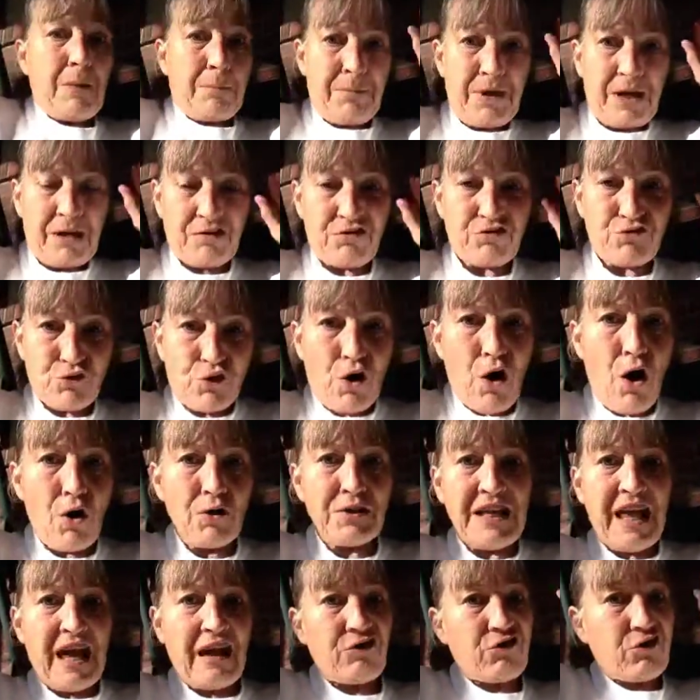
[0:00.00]
Be a
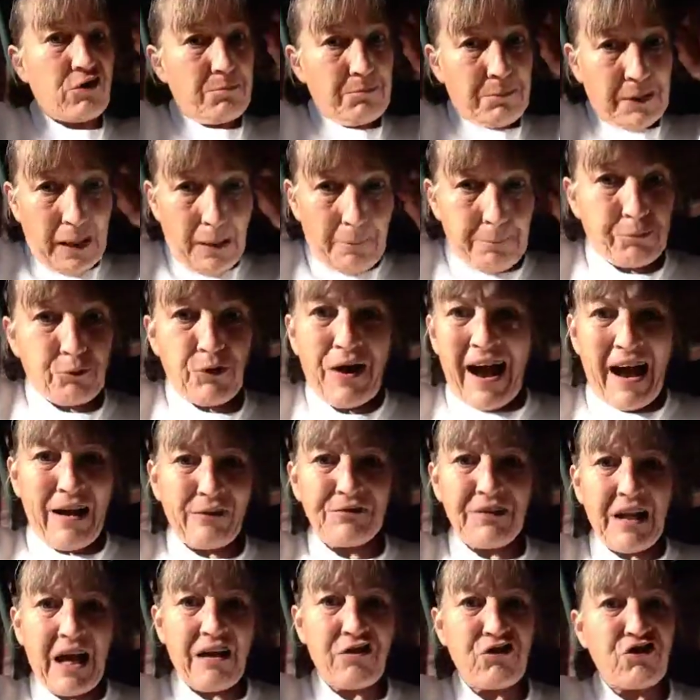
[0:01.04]
strong nation, be a
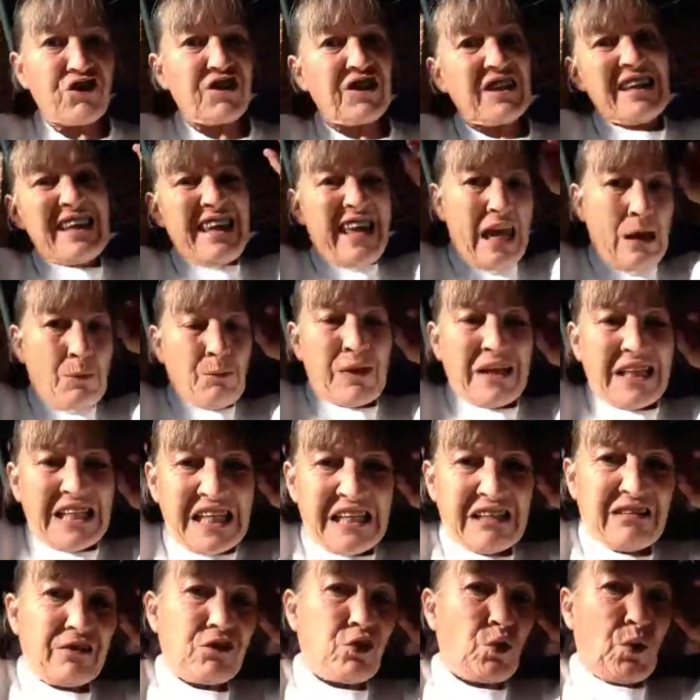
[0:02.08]
proud nation, and we
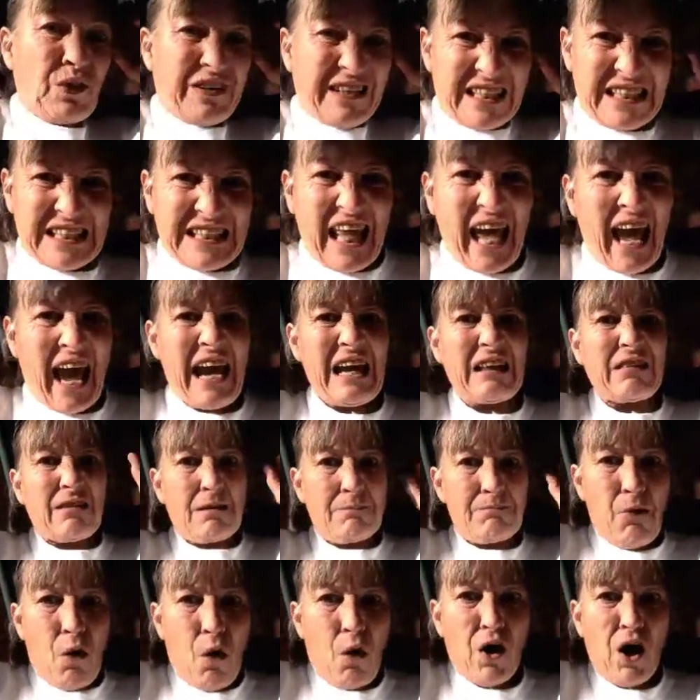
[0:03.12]
need to do it today,
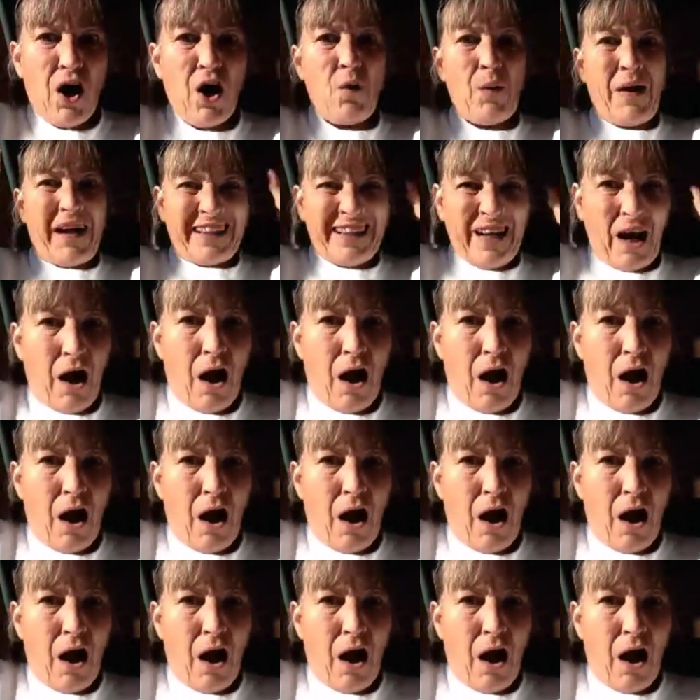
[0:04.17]
tomorrow, and